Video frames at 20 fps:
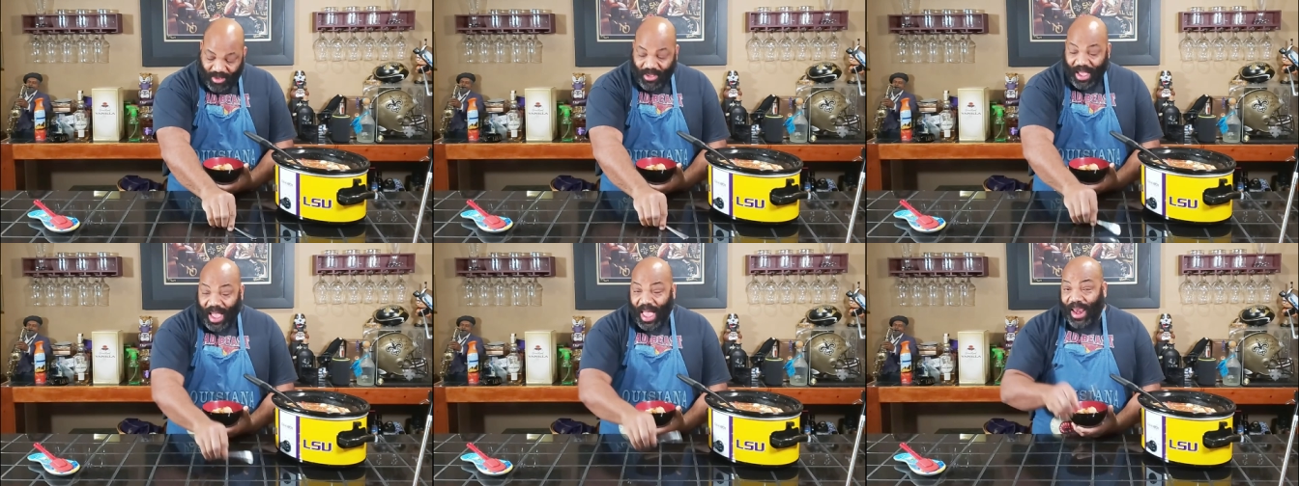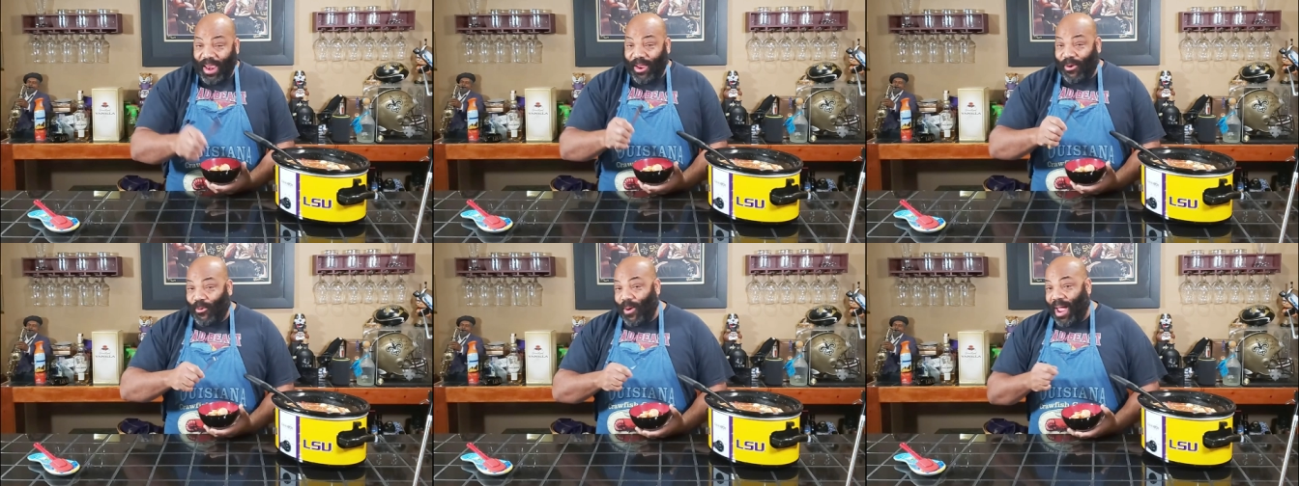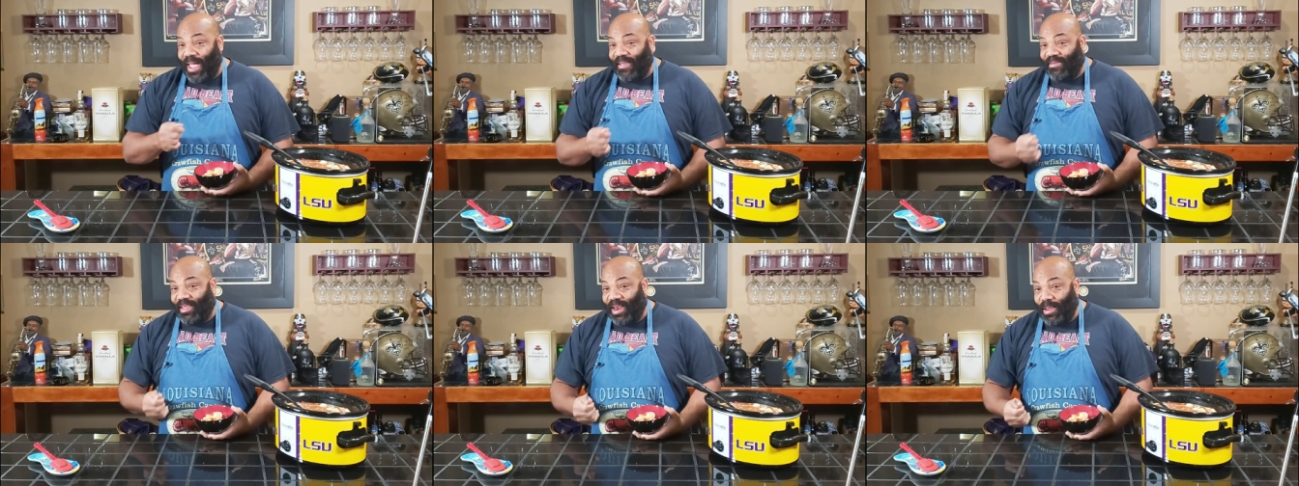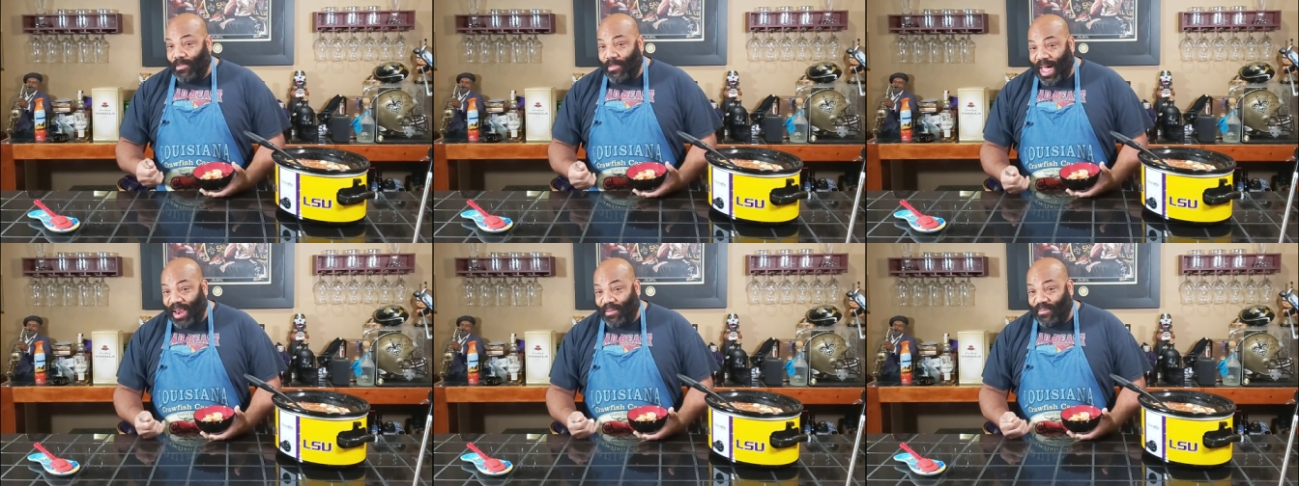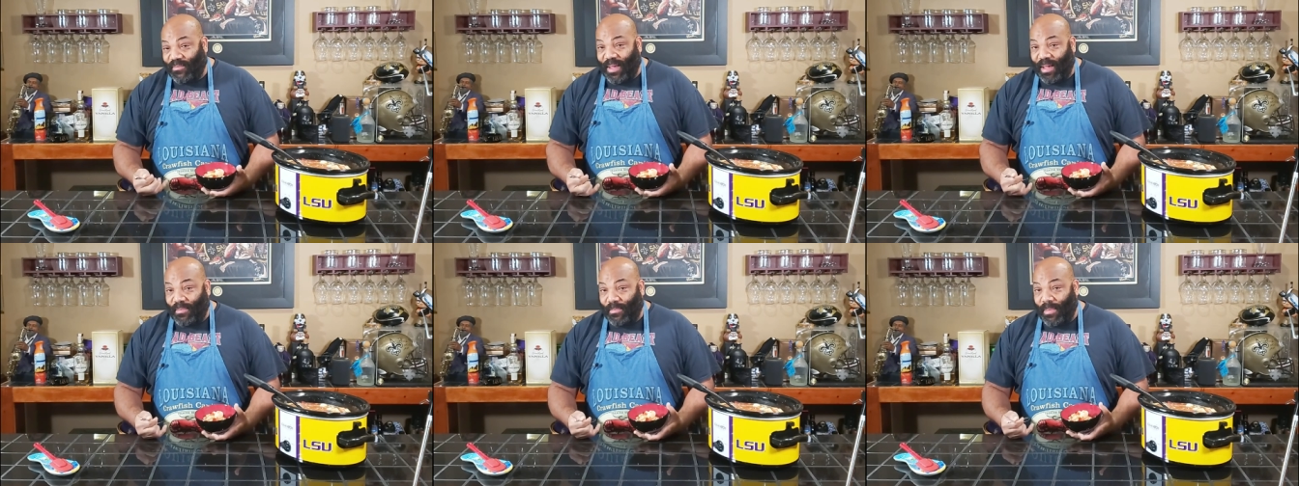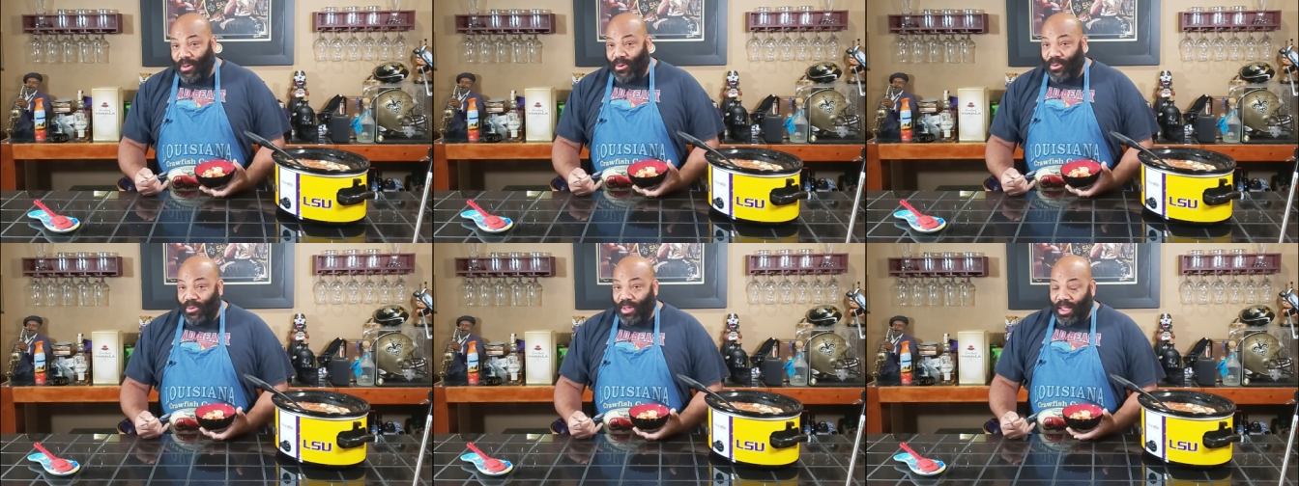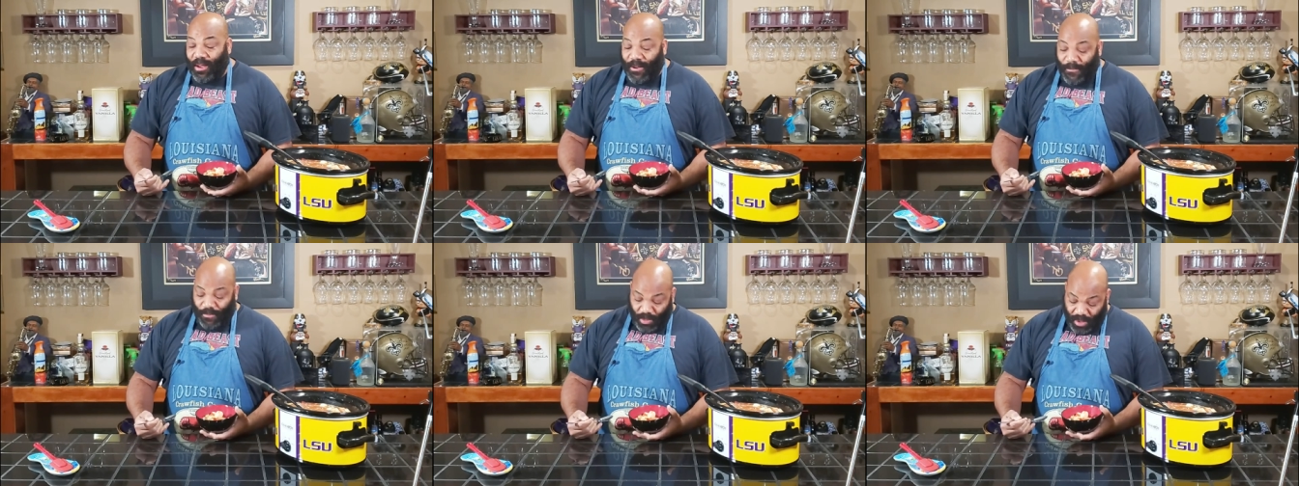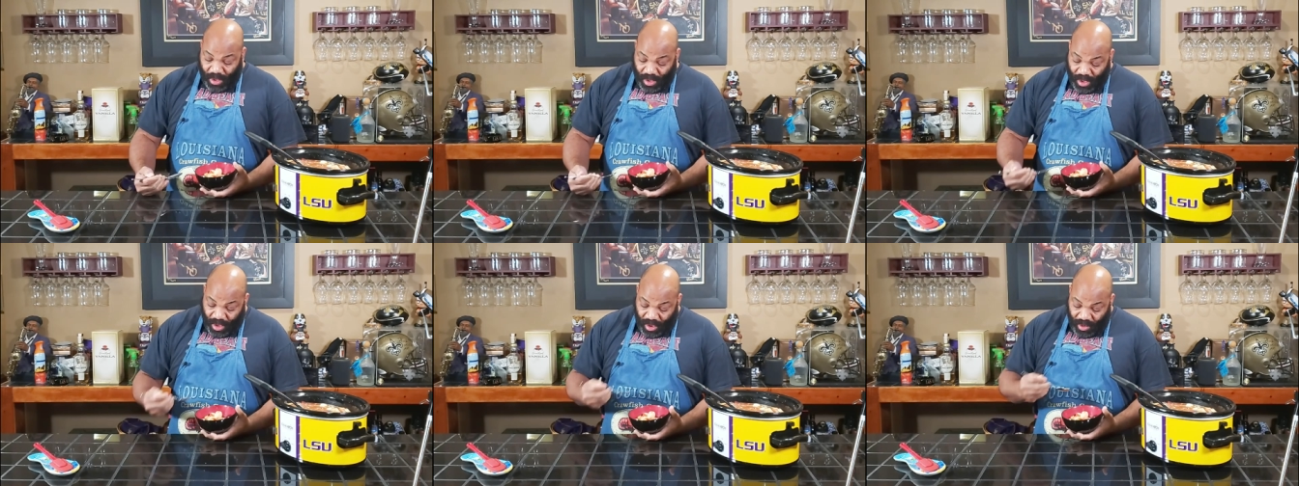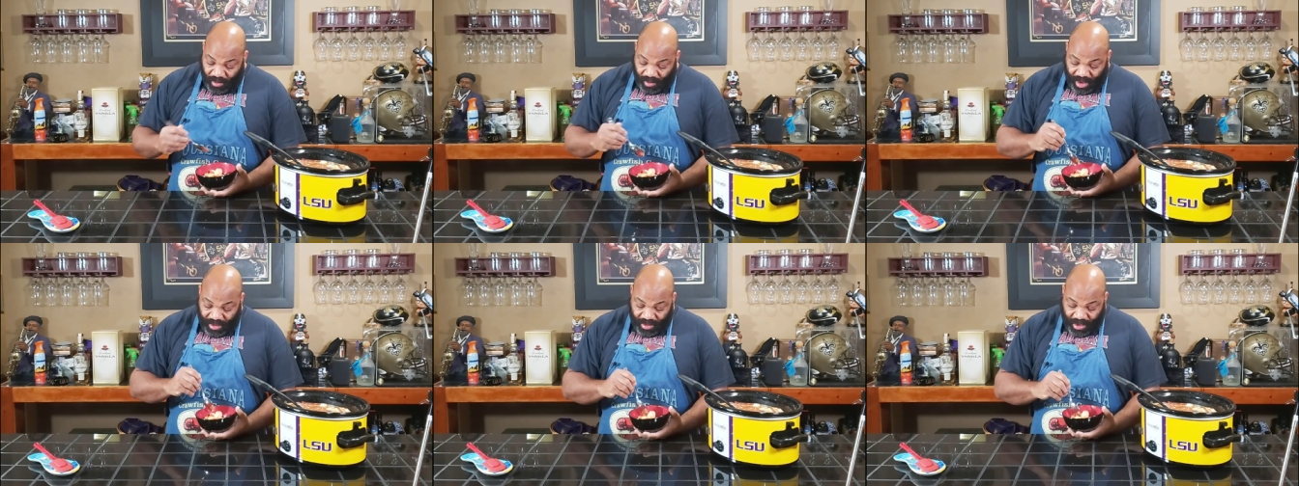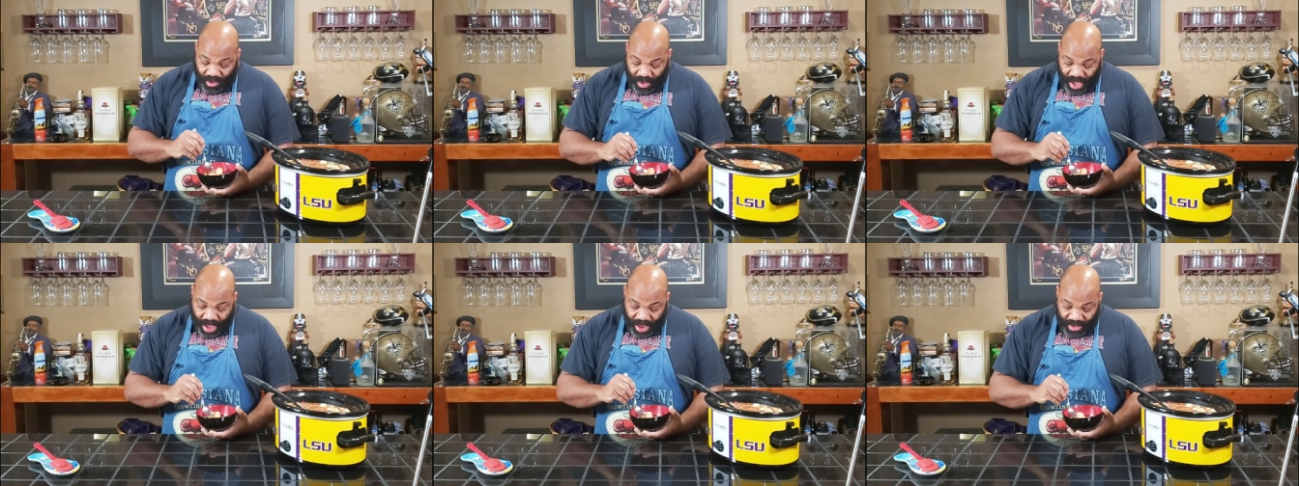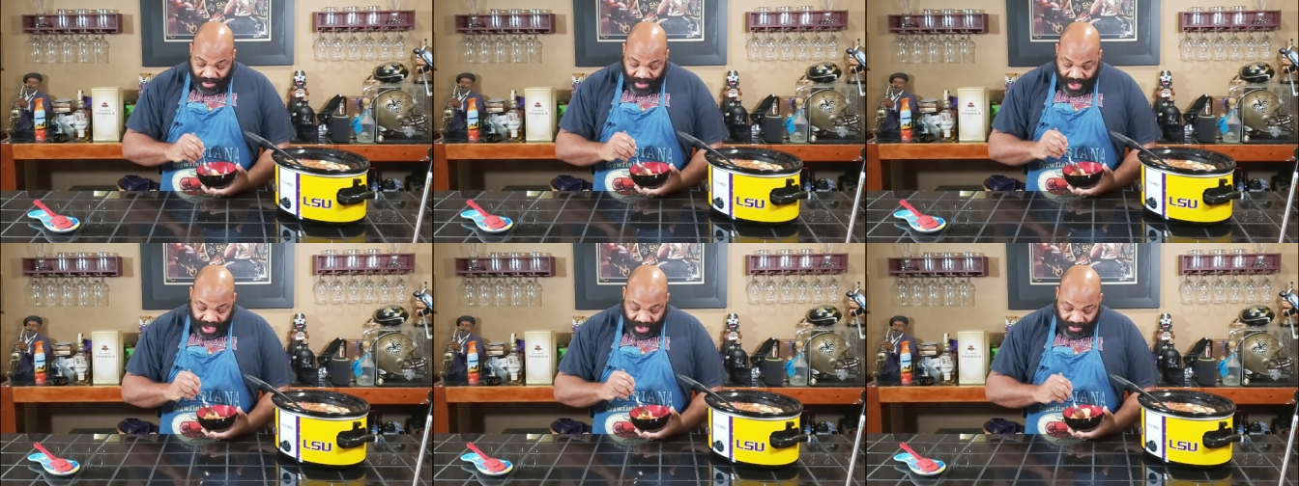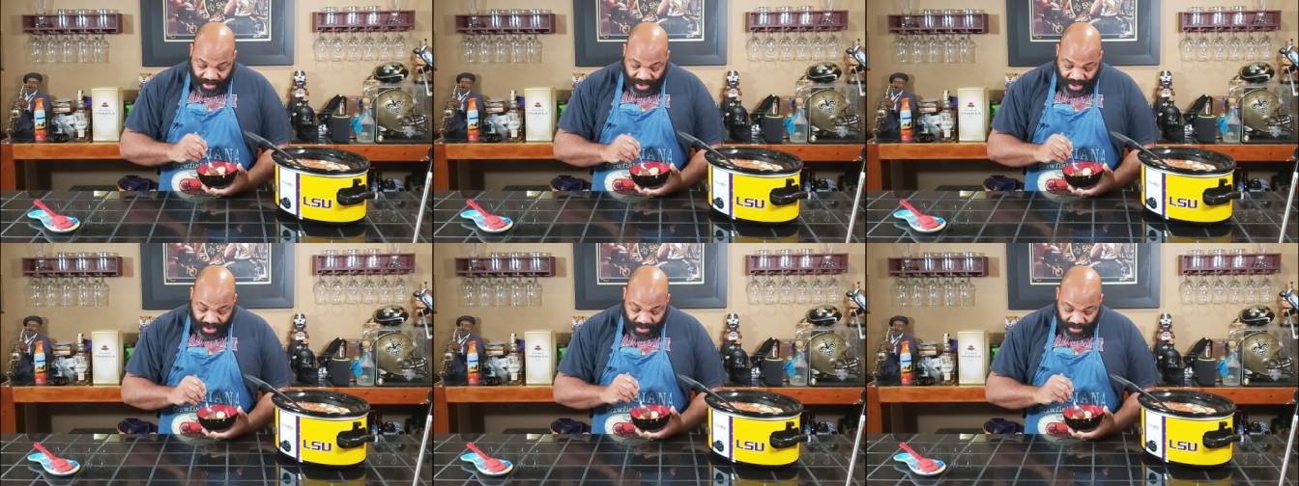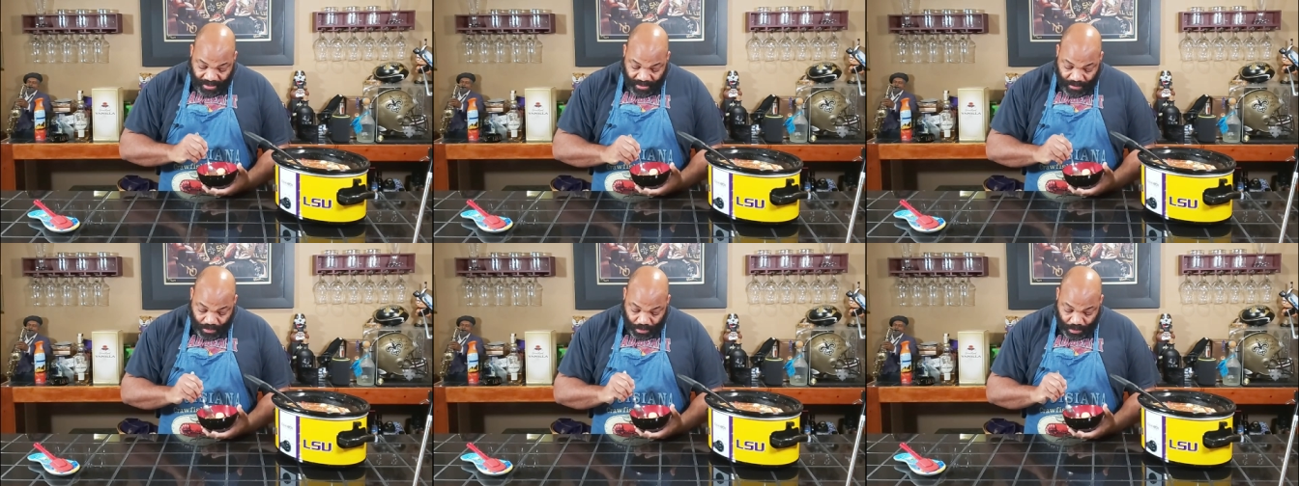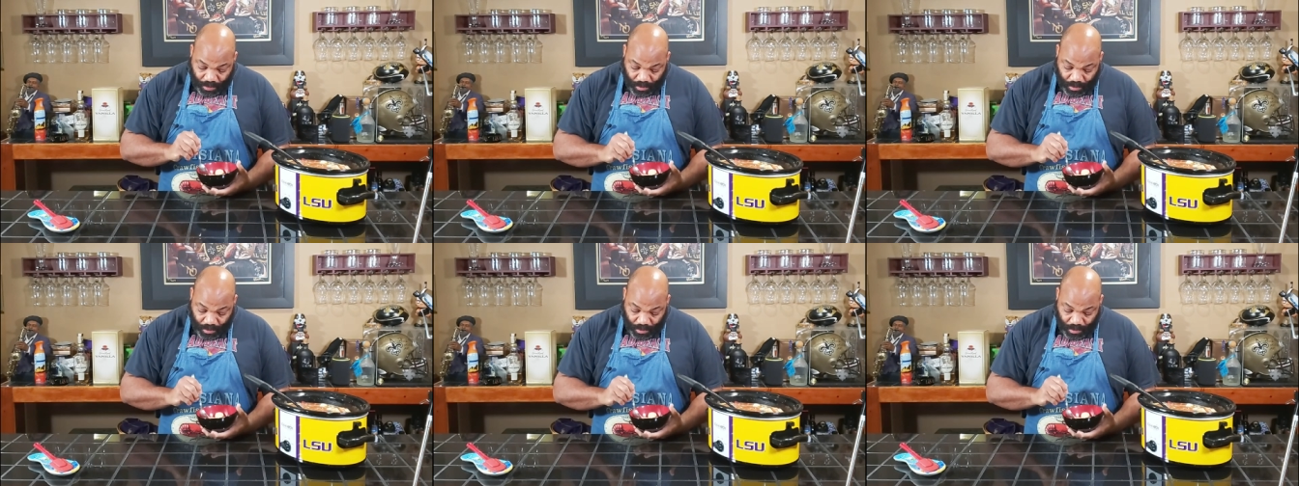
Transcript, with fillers: So I got a little rice in the bottom of my bowl here. So let's go ahead and taste this.